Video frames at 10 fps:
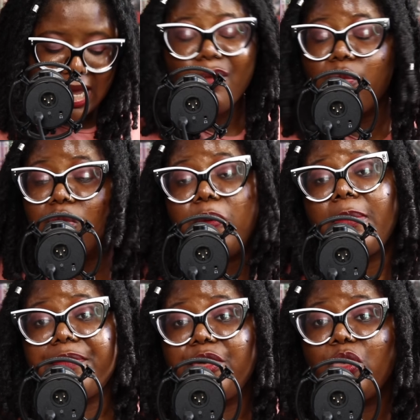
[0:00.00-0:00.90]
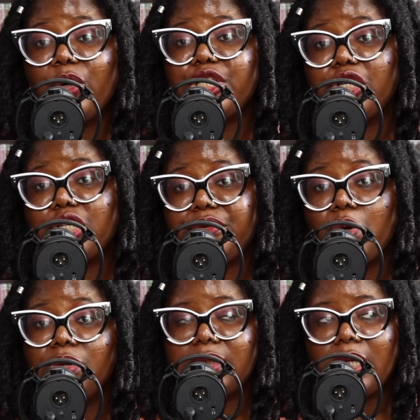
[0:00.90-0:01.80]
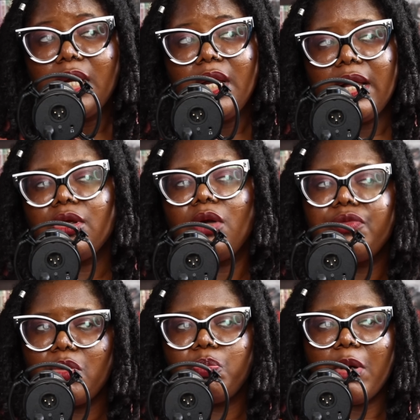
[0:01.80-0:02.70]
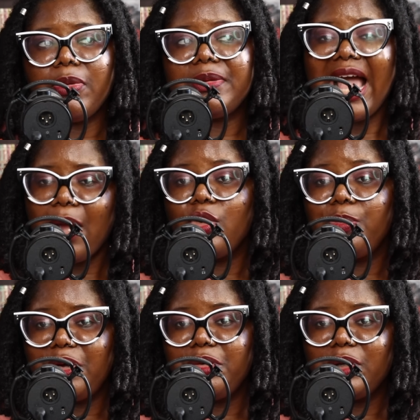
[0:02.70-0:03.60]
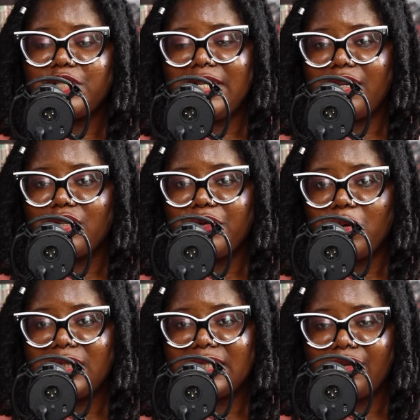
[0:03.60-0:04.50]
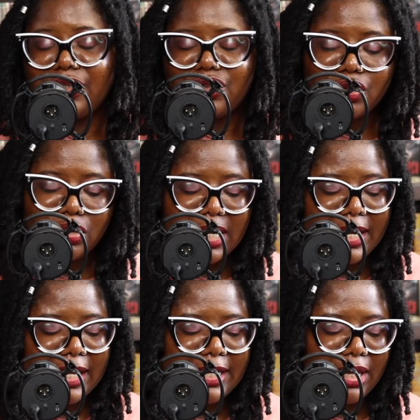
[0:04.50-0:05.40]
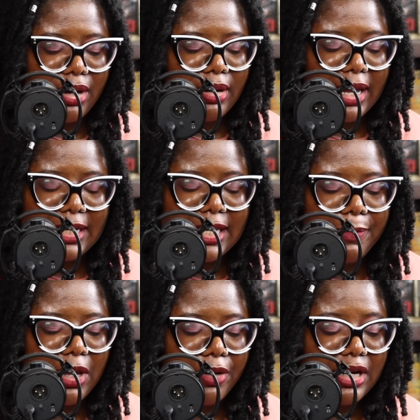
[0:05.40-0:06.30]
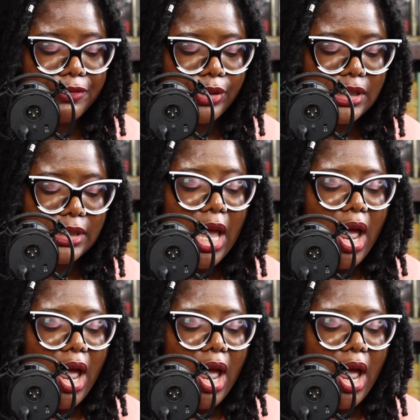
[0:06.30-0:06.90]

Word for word: I would probably rewatch a lot of the olds, not re- probably, I will be rewatching a lot of the older series just so that I can hear, I can keep hearing her voice.